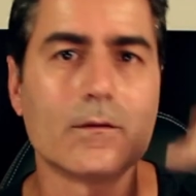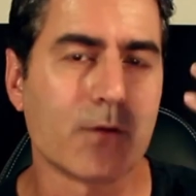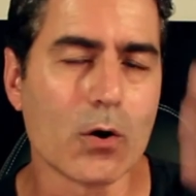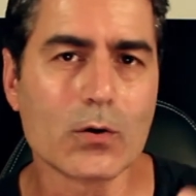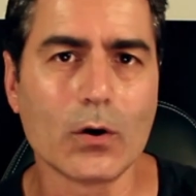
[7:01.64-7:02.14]

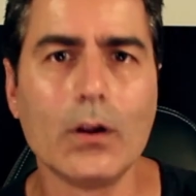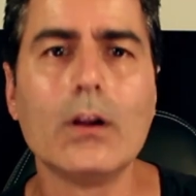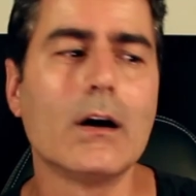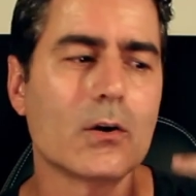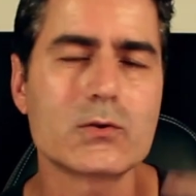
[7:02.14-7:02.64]

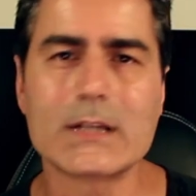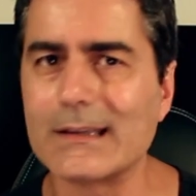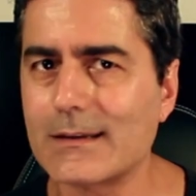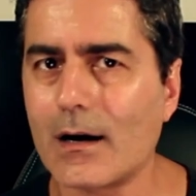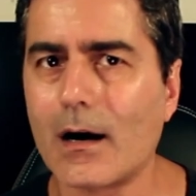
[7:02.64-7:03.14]
vocal, acoustic
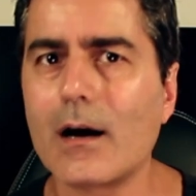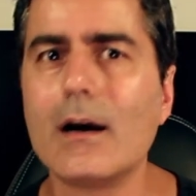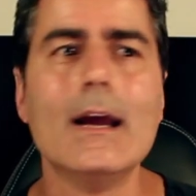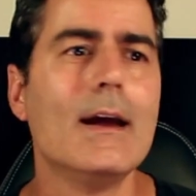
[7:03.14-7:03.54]
guitar,